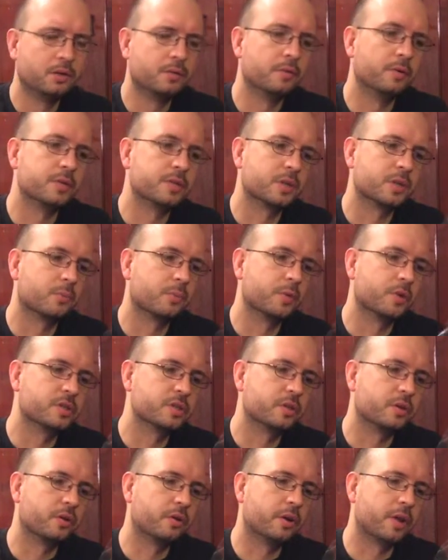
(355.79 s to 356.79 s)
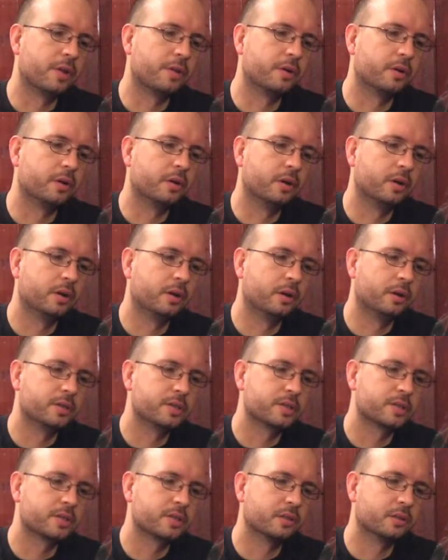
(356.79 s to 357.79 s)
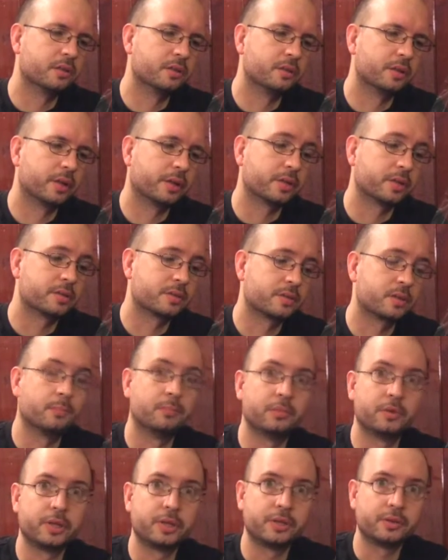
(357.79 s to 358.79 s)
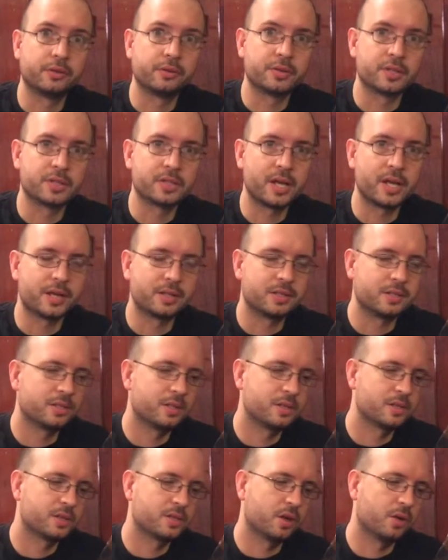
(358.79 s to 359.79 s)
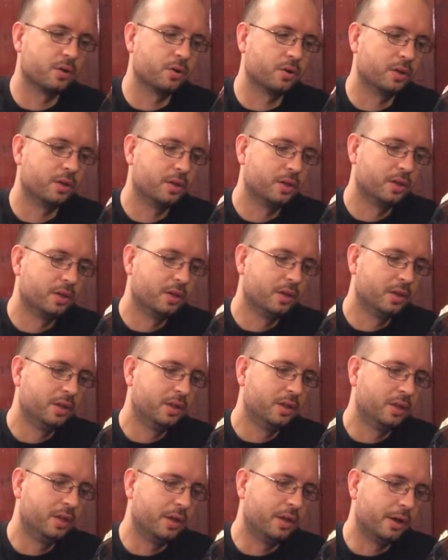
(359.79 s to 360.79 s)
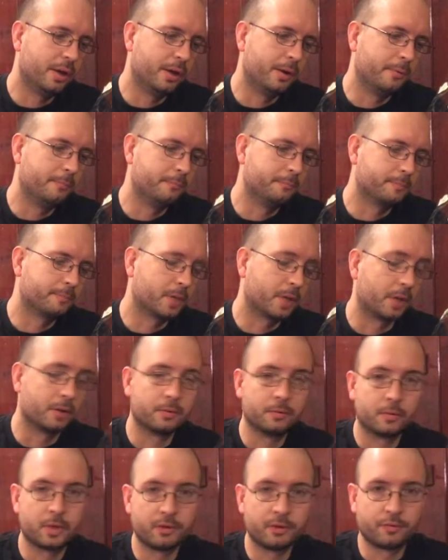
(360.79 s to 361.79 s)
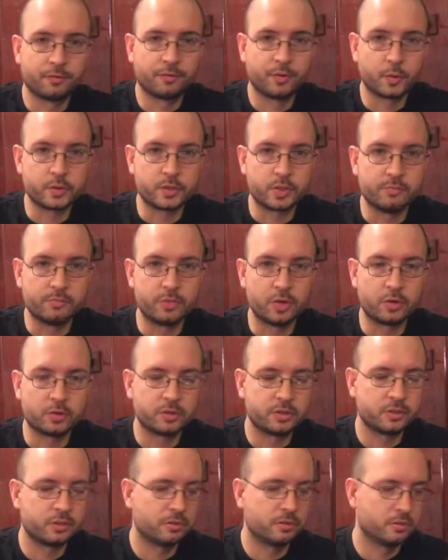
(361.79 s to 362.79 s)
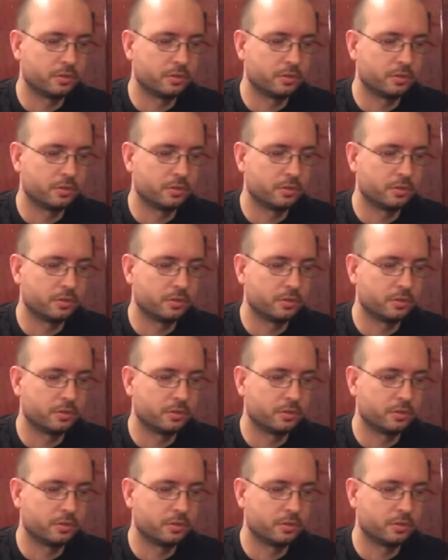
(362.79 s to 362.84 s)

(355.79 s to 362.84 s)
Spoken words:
for some reason or another, just to, I guess, complete their set. So yeah, whatever floats your boat,